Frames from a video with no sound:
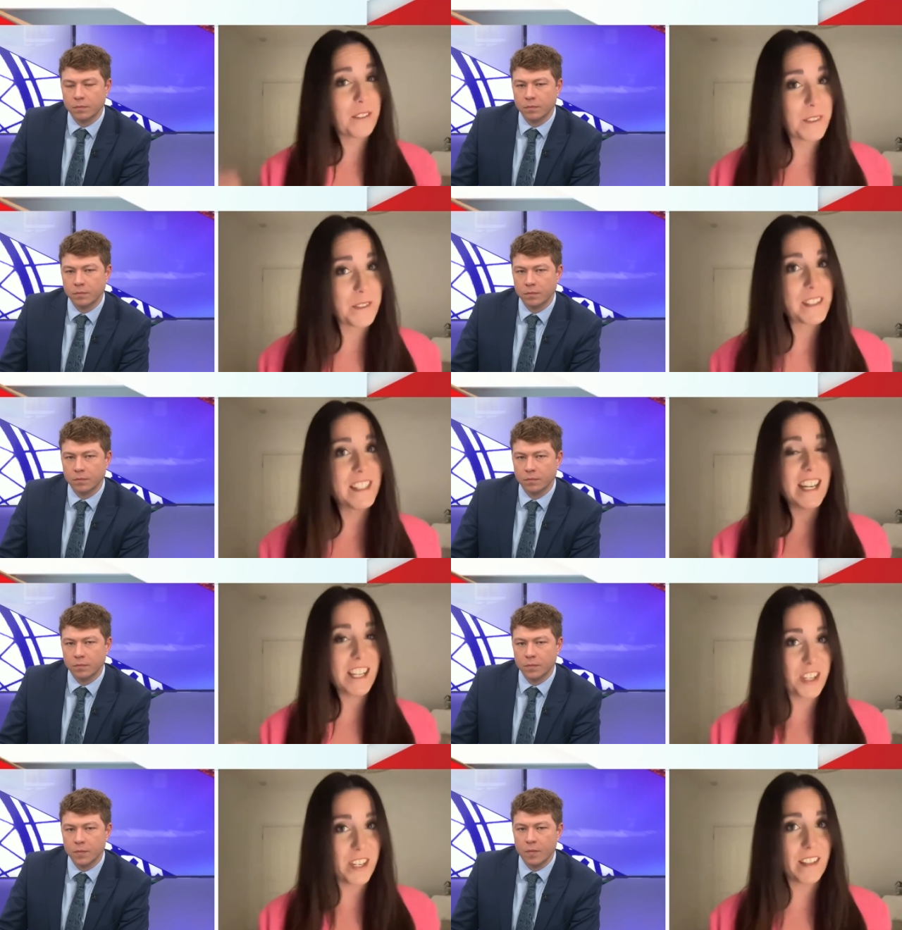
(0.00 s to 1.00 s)
Speaker 1: flaws and
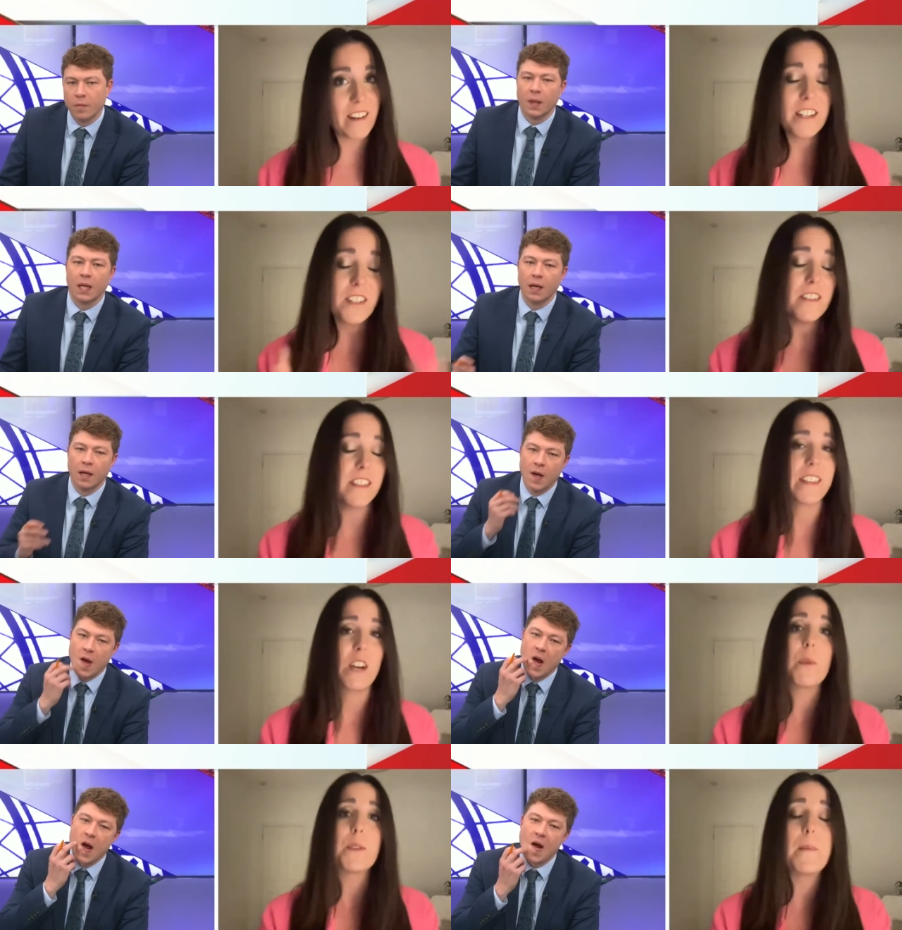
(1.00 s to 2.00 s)
issues. And I do think they
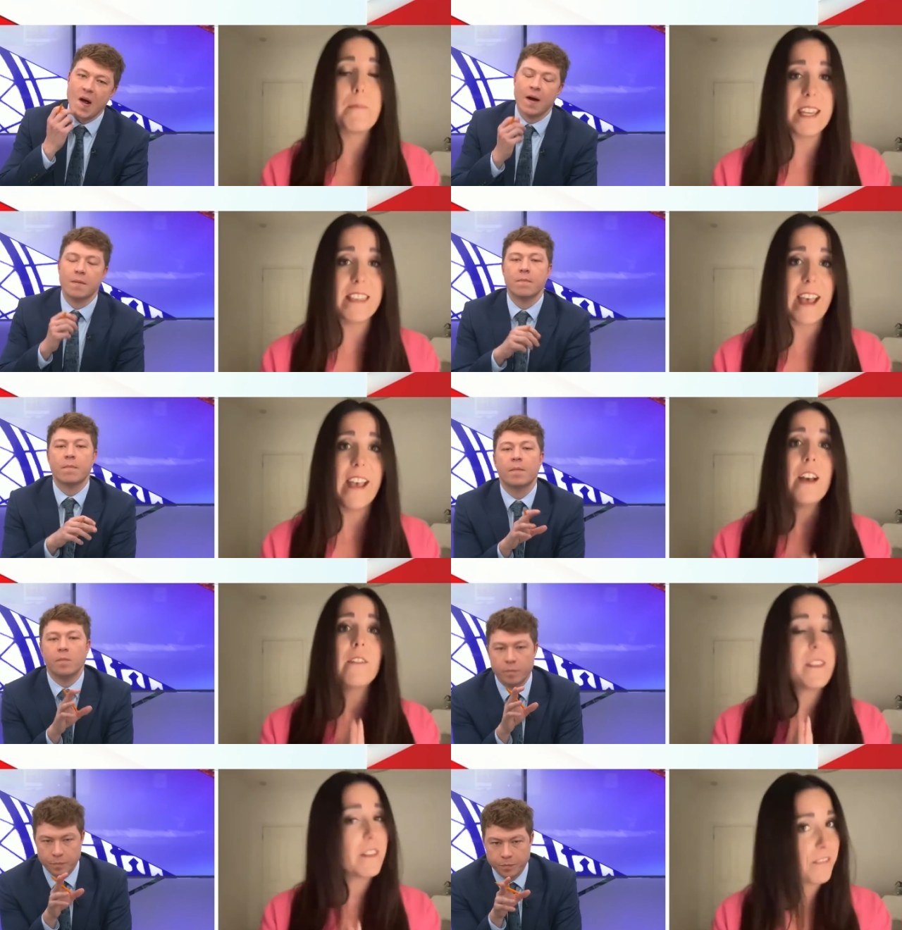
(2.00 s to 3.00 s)
want to okay. be there
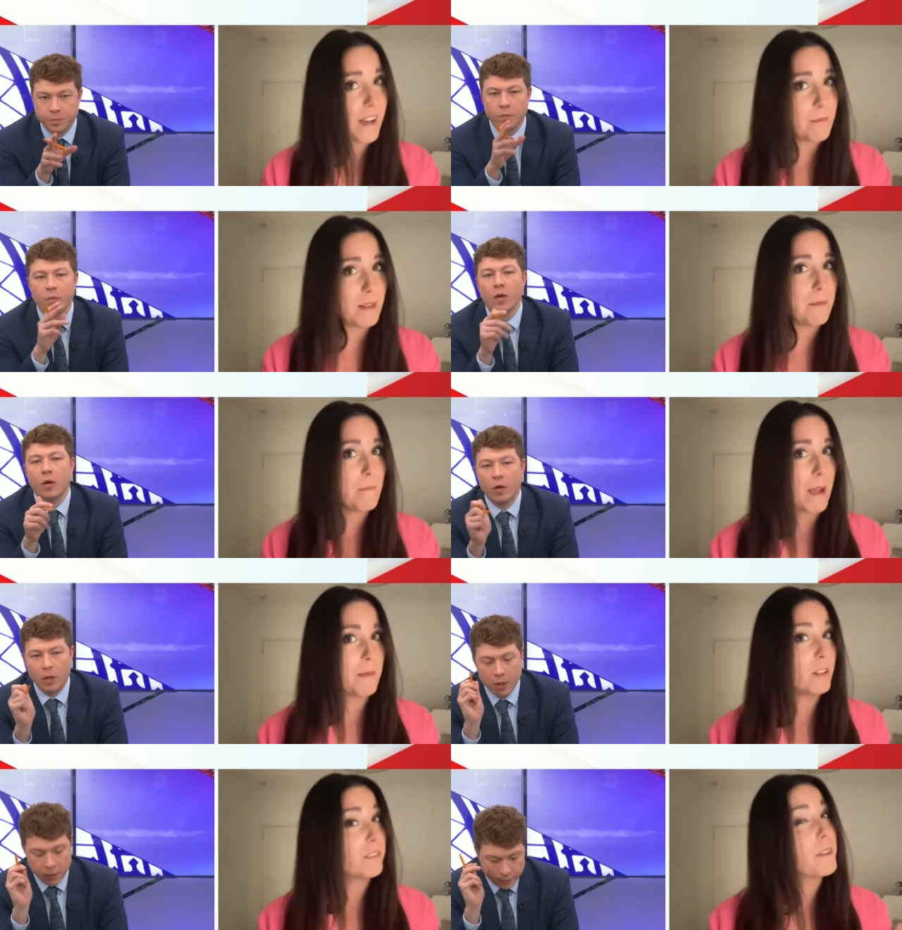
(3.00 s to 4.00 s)
for the family, but
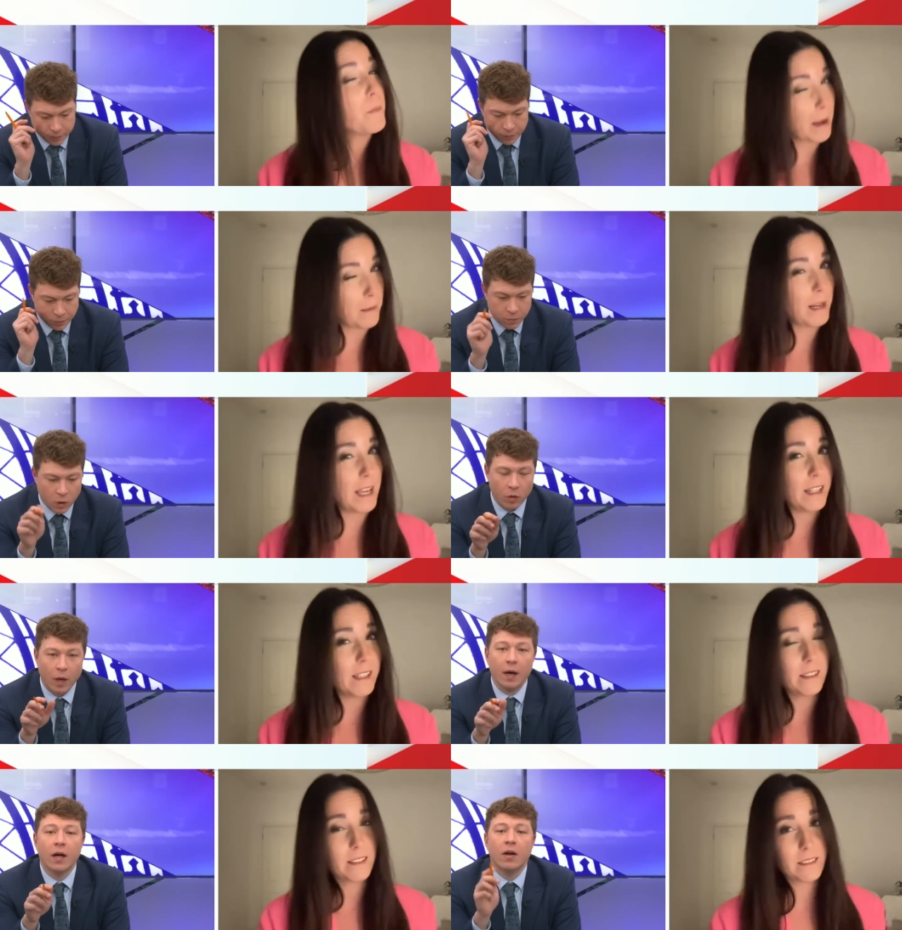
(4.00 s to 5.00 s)
maybe not for the public. All
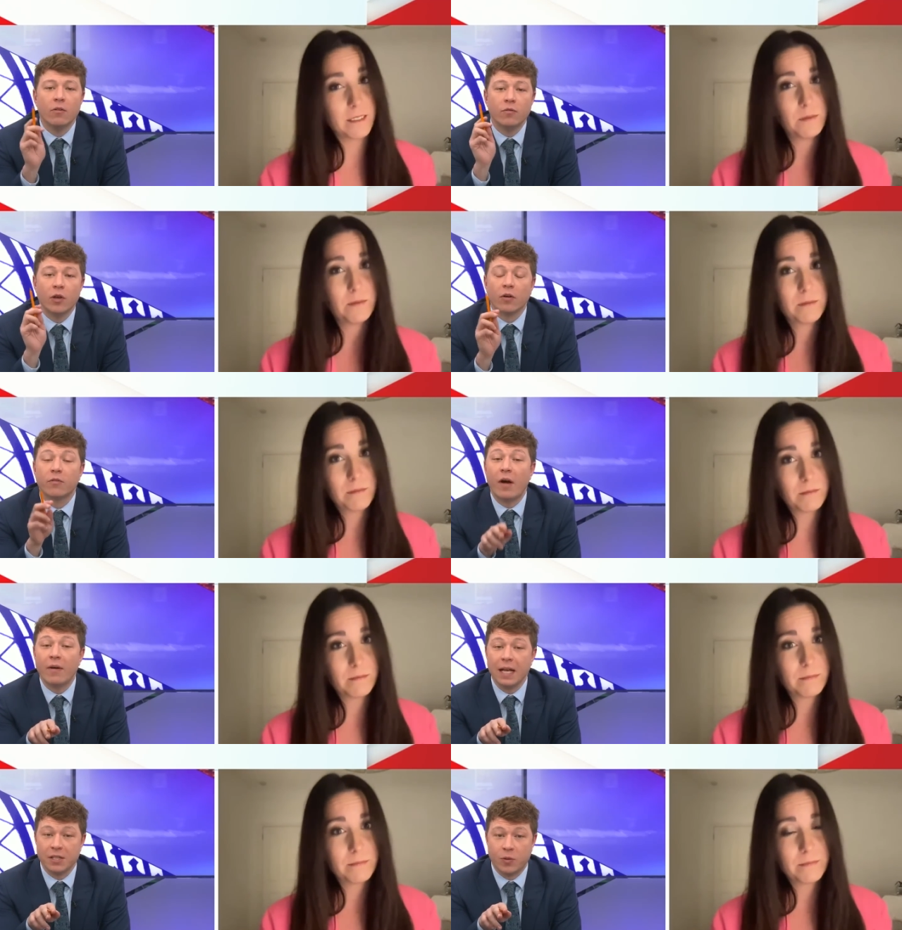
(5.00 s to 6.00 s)
right.
Speaker 2: Look,
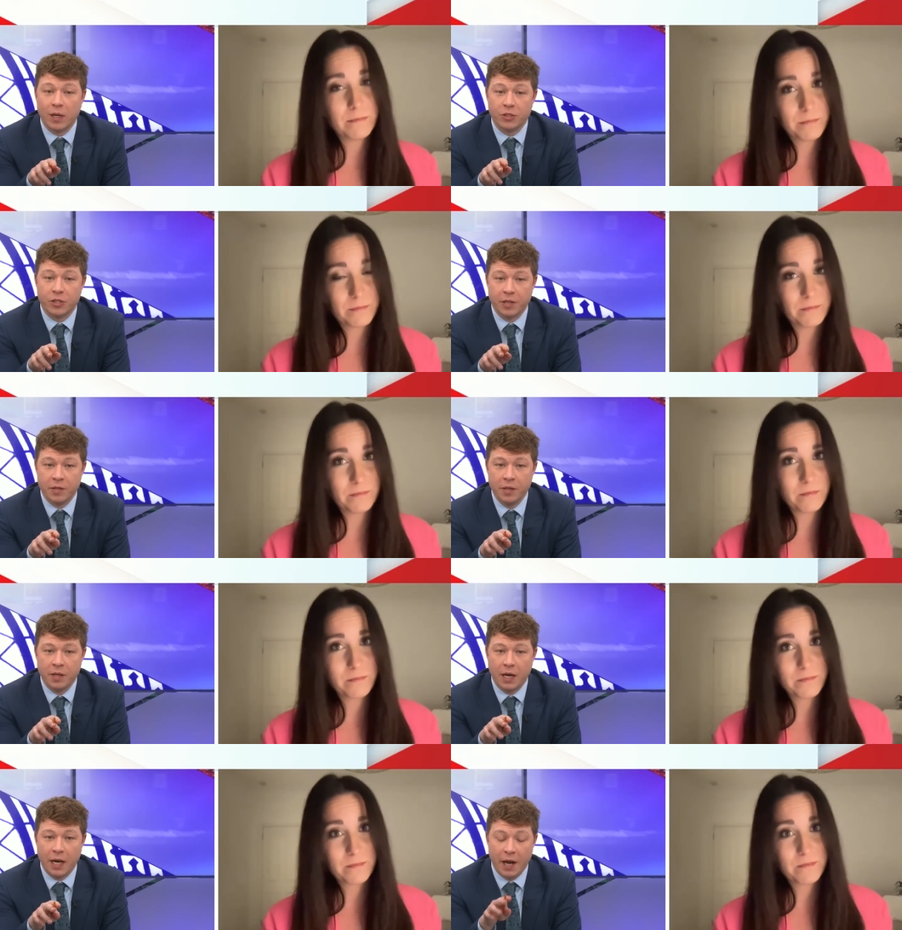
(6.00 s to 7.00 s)
very last question
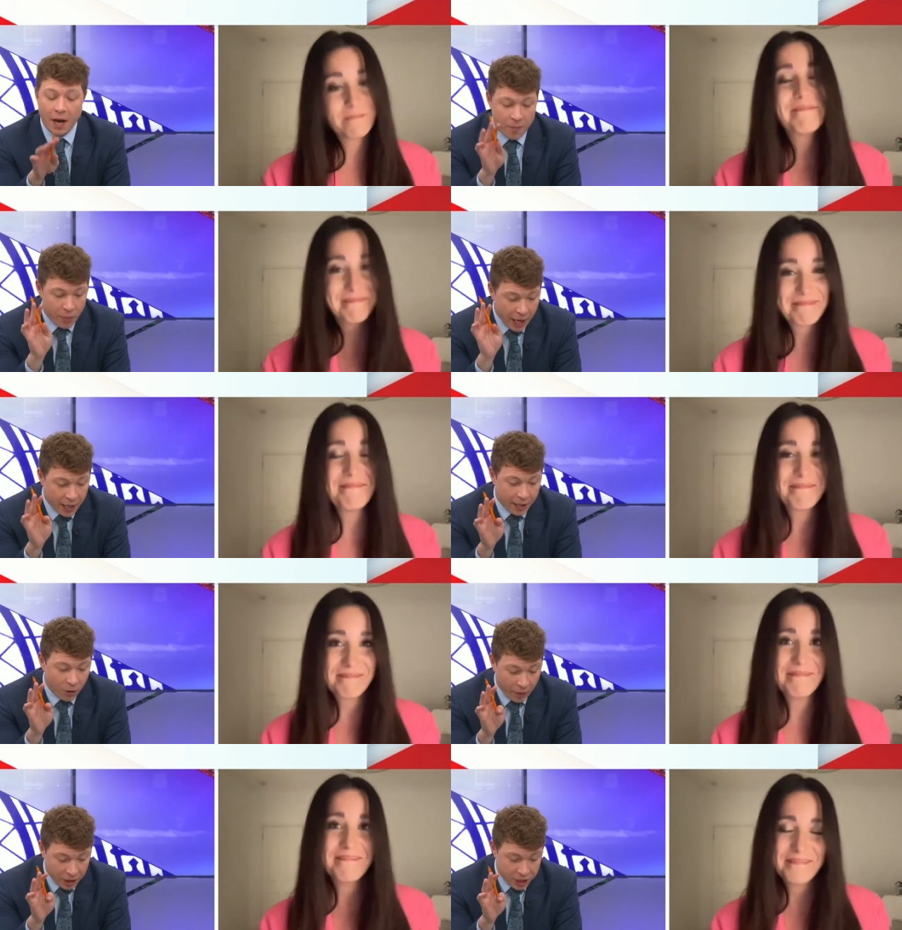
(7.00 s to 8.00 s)
and I am being a
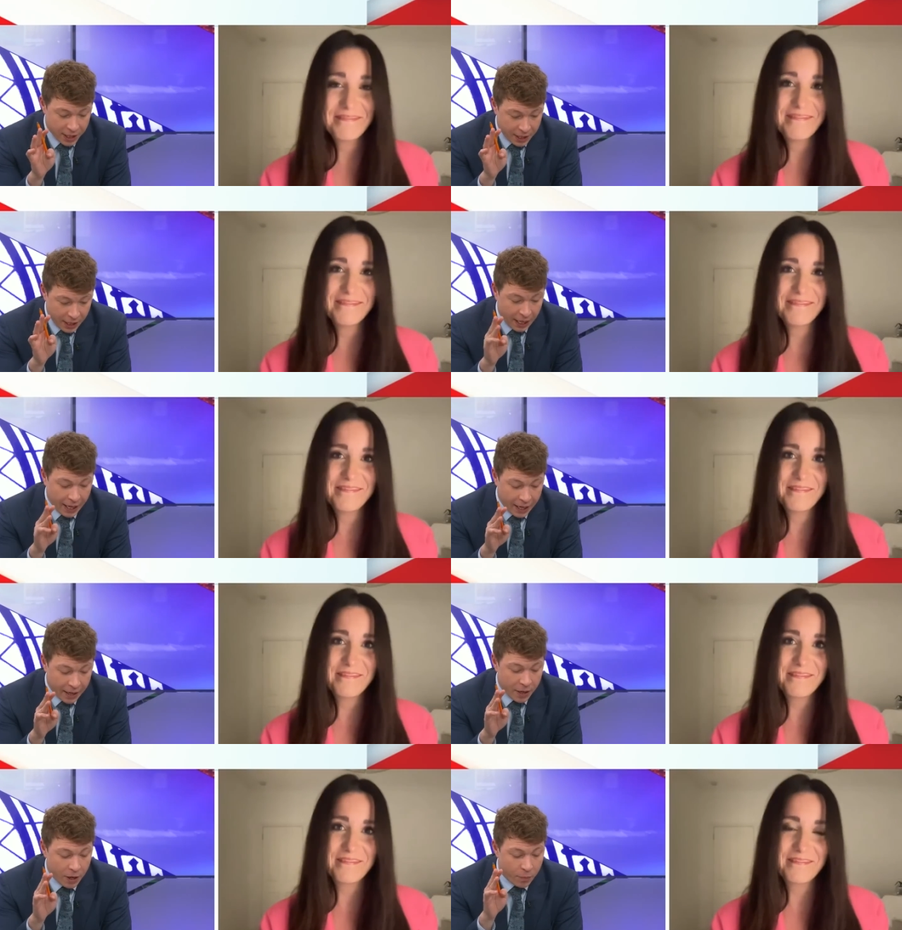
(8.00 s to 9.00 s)
little bit cheeky
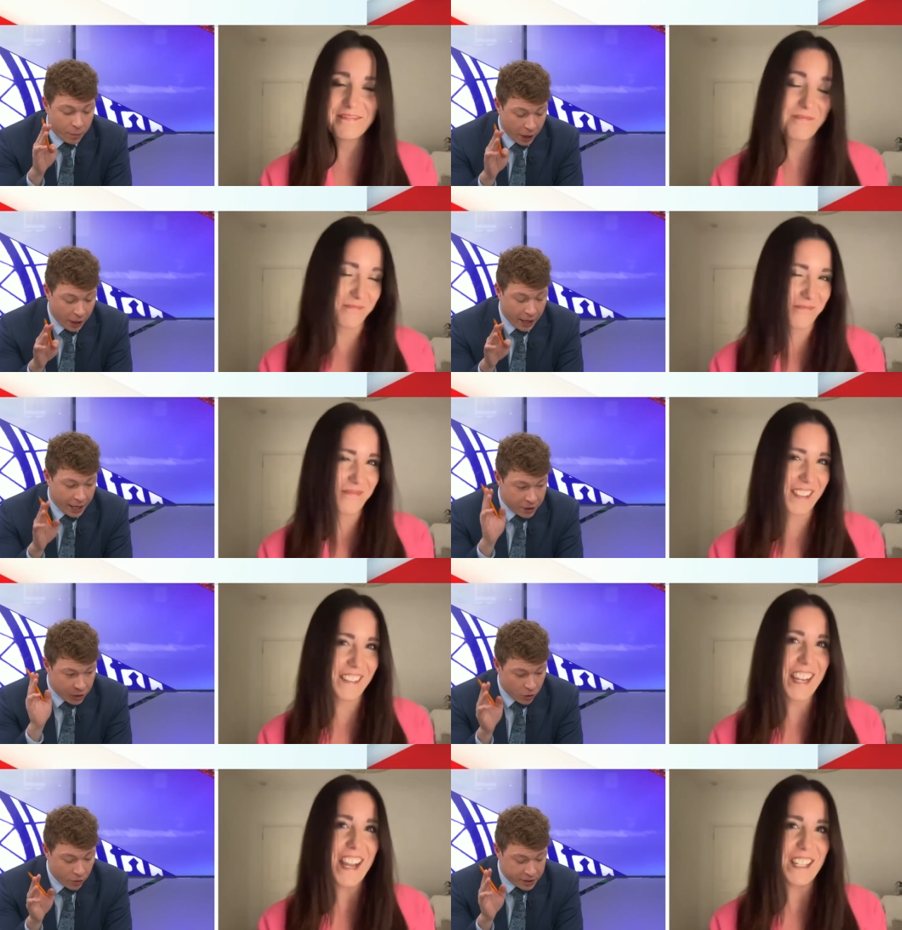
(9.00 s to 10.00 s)
here, but in okay.
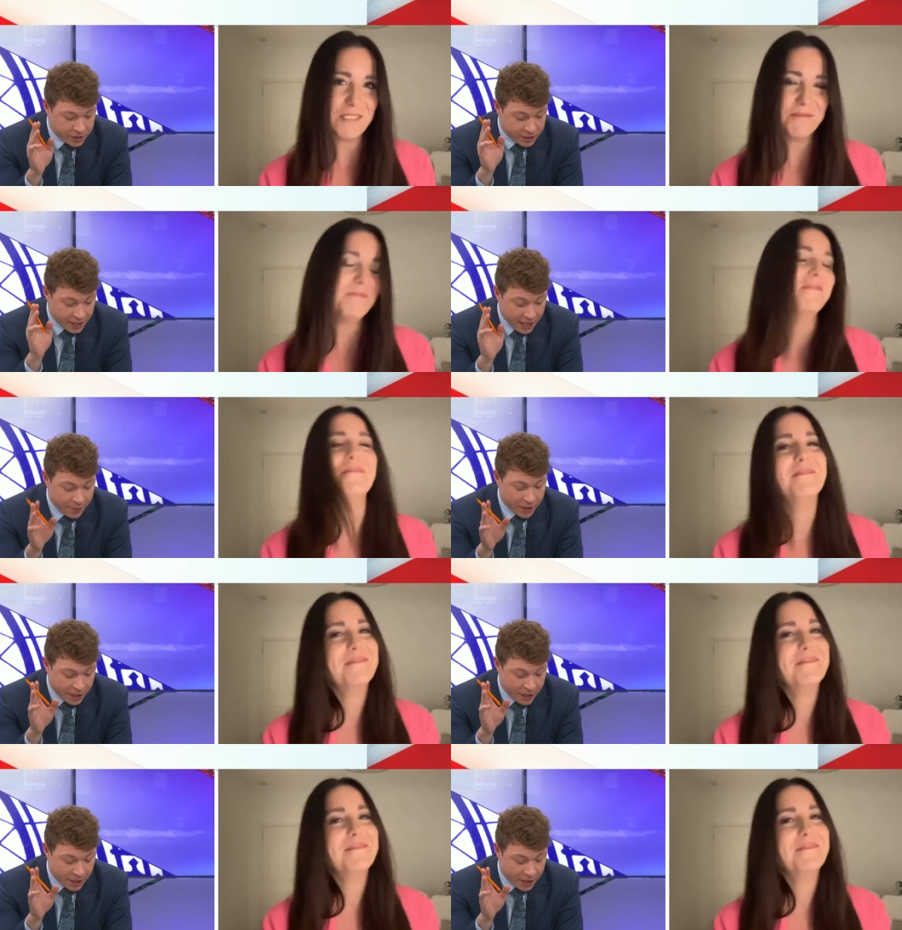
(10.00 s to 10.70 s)
your esteemed